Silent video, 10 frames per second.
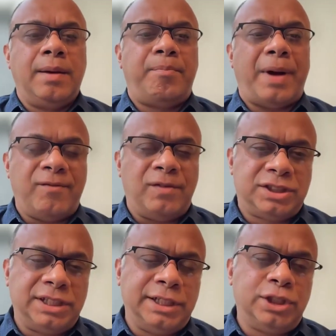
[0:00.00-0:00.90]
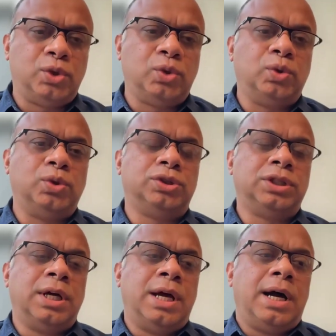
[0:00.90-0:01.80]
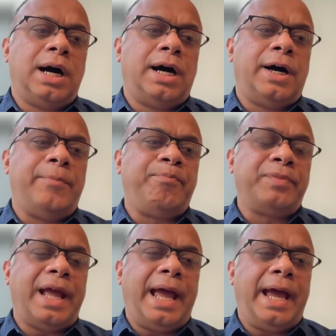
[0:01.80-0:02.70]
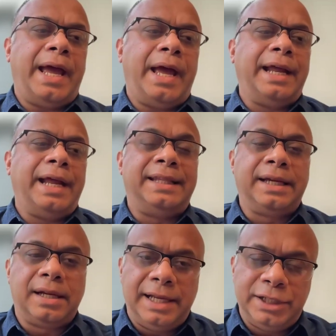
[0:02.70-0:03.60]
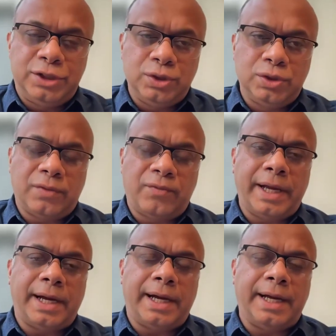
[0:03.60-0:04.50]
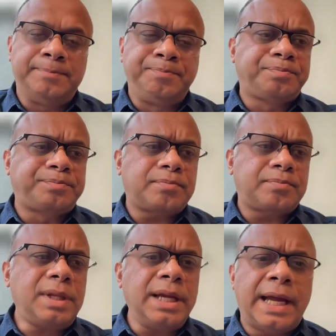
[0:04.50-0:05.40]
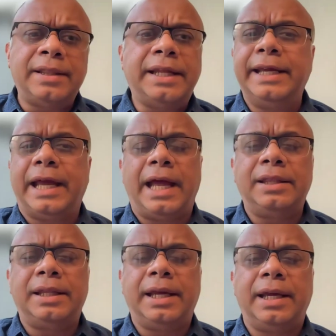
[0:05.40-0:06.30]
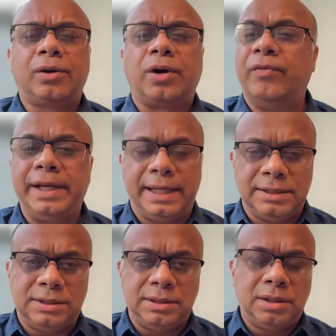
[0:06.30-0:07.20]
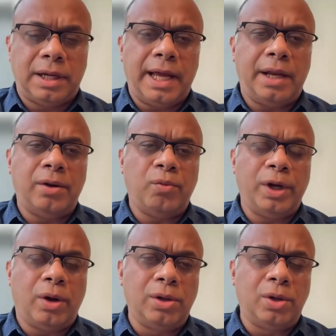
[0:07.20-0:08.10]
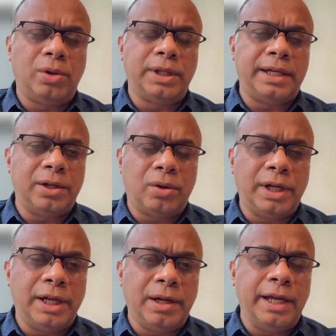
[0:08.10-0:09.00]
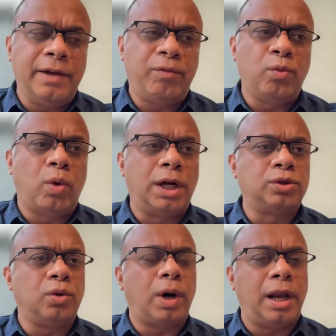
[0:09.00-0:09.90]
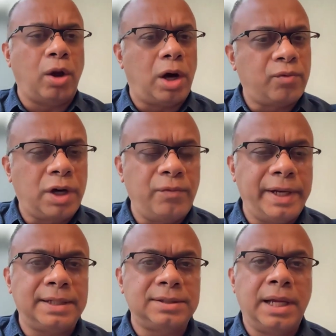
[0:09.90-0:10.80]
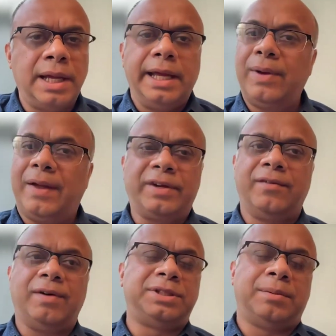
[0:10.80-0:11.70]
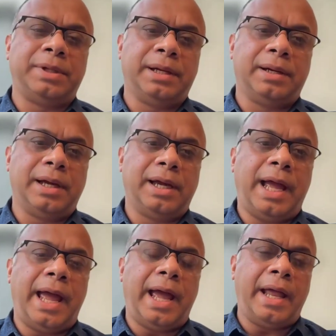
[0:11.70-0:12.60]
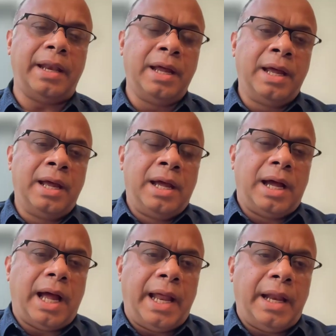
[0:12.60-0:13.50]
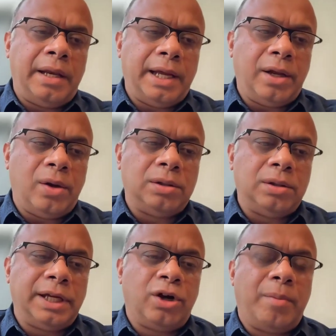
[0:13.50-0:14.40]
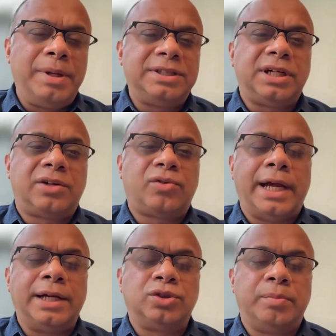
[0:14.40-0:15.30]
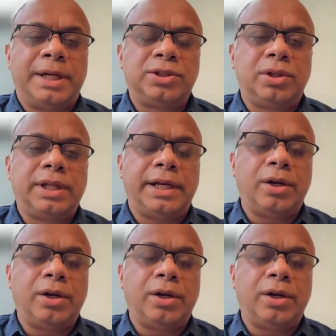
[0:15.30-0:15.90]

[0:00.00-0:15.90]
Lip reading: privacy issues and ethical issues of AI and the convenience. And we all know that if you want a lot of convenience, you will have to give up something. And the governments are trying to make sure that